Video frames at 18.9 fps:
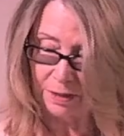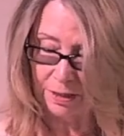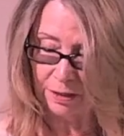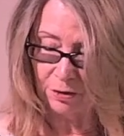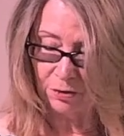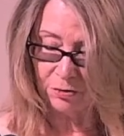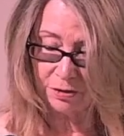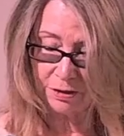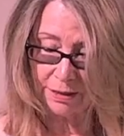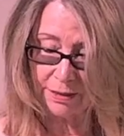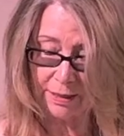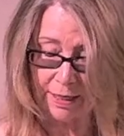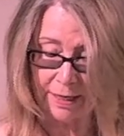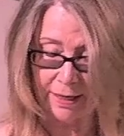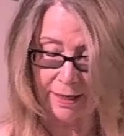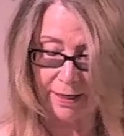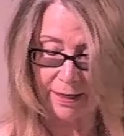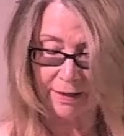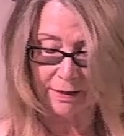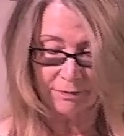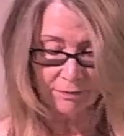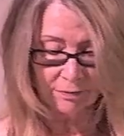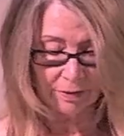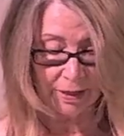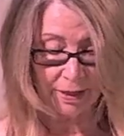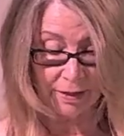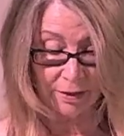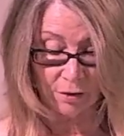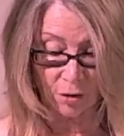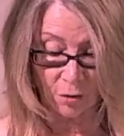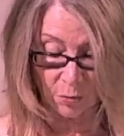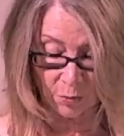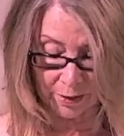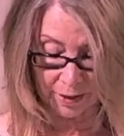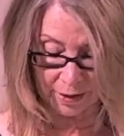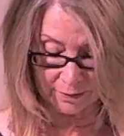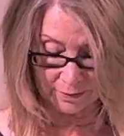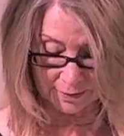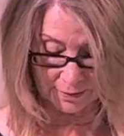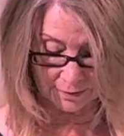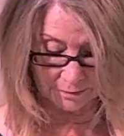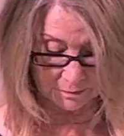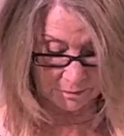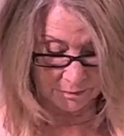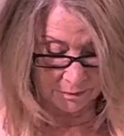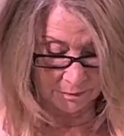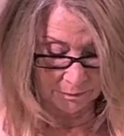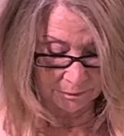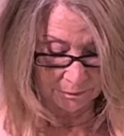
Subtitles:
here today and always.